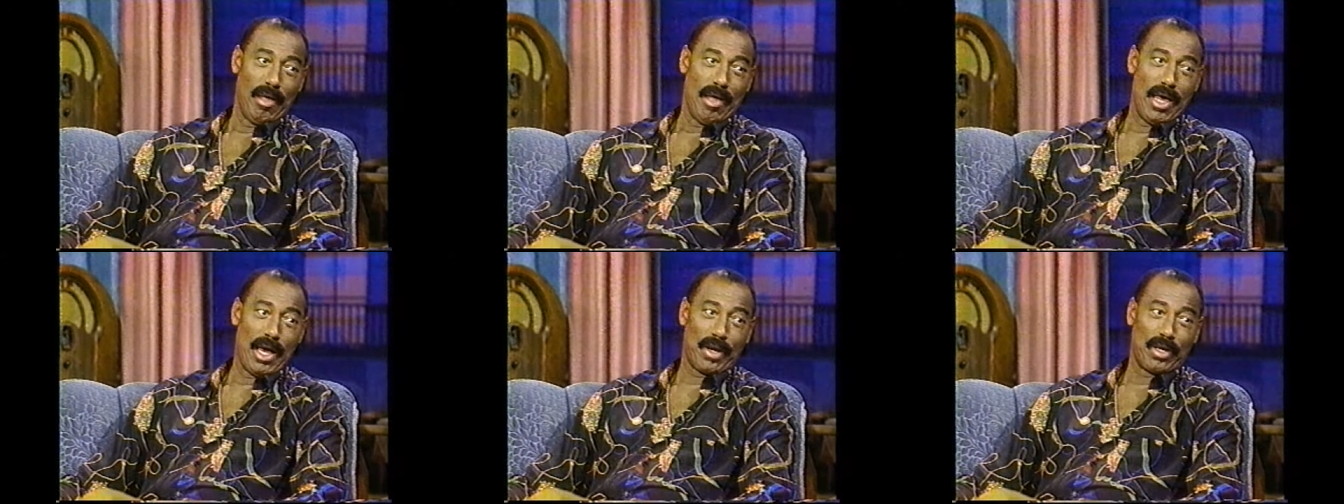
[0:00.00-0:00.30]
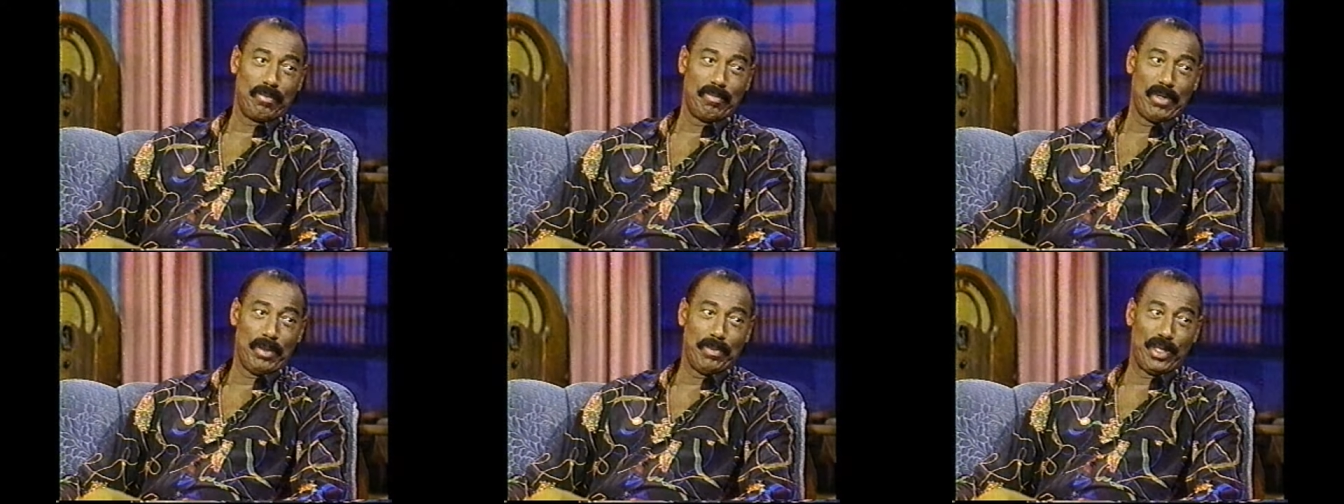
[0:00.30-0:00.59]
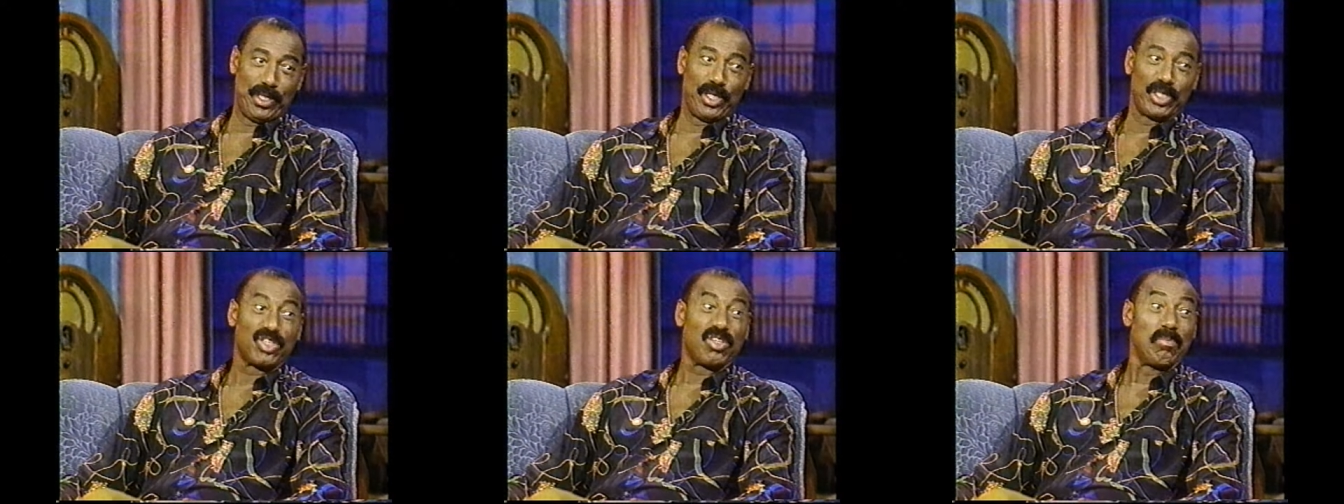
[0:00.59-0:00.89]
I could
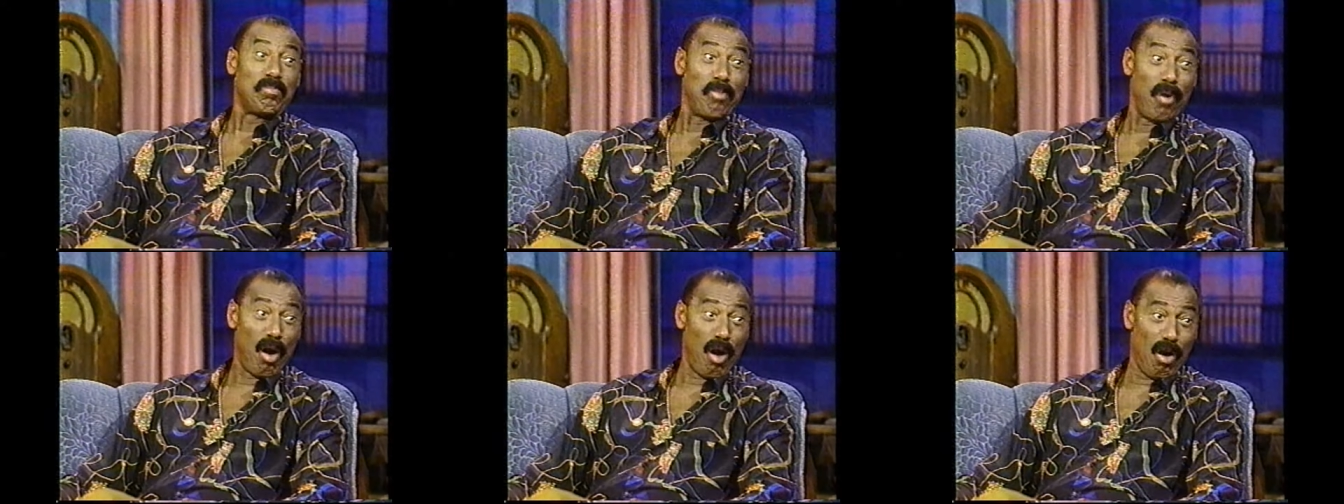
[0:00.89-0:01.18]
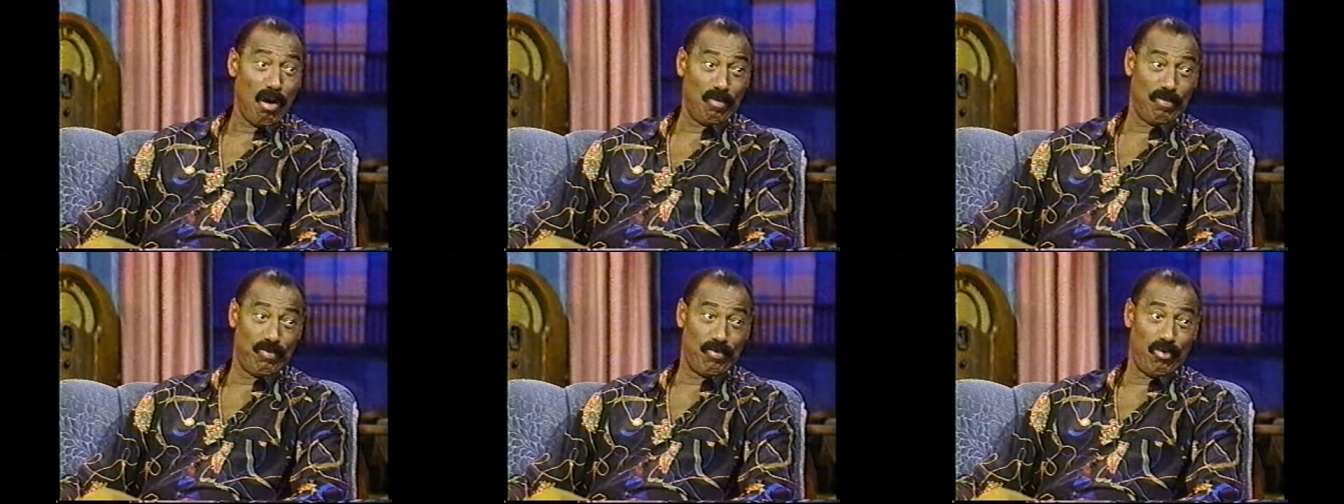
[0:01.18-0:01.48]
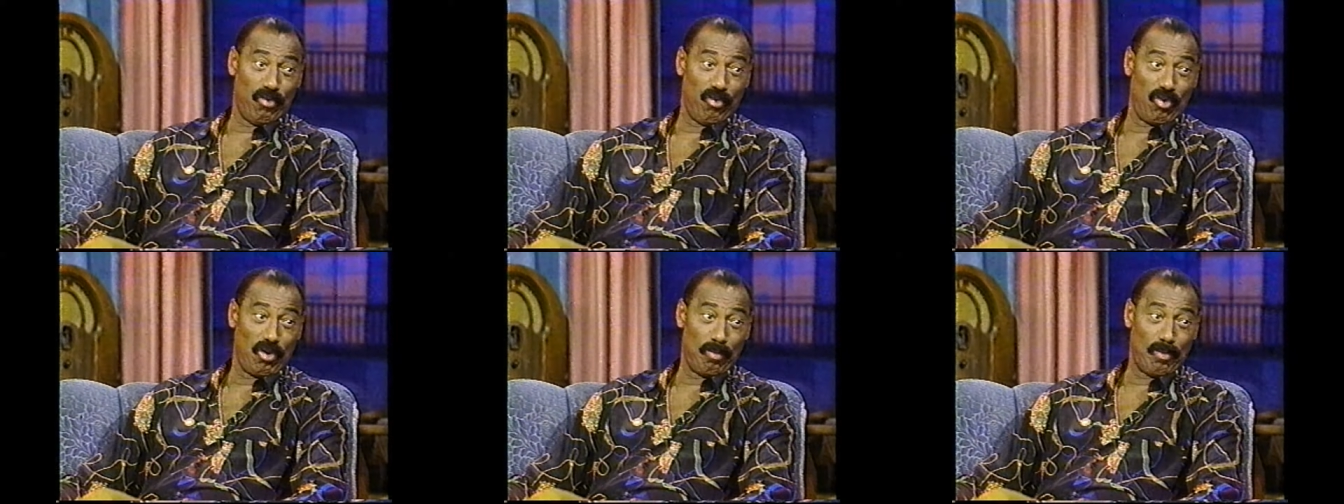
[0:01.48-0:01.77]
maybe get the ball
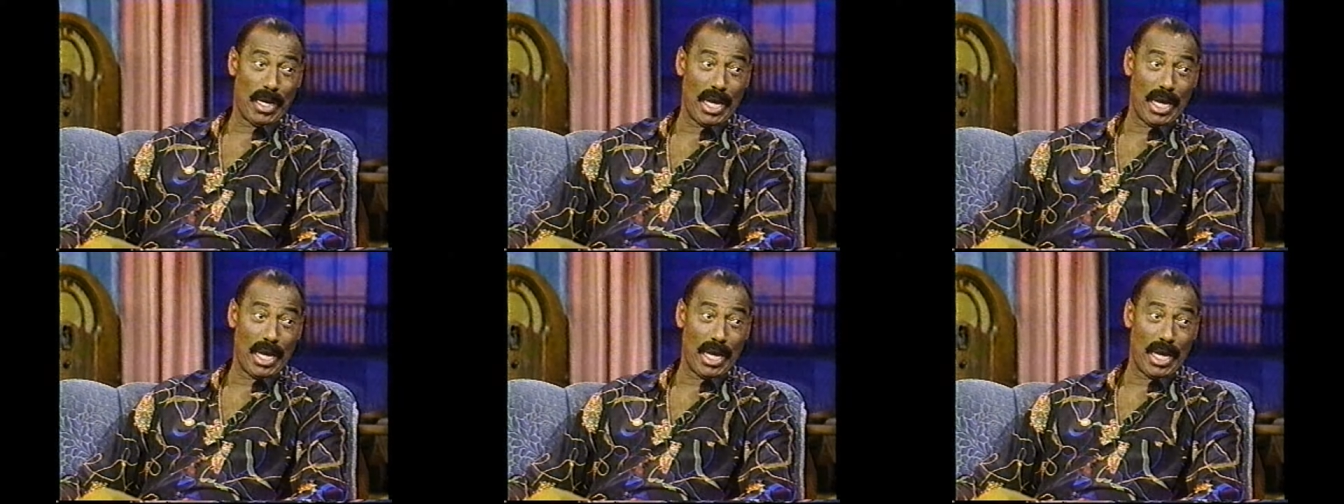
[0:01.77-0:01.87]
for them.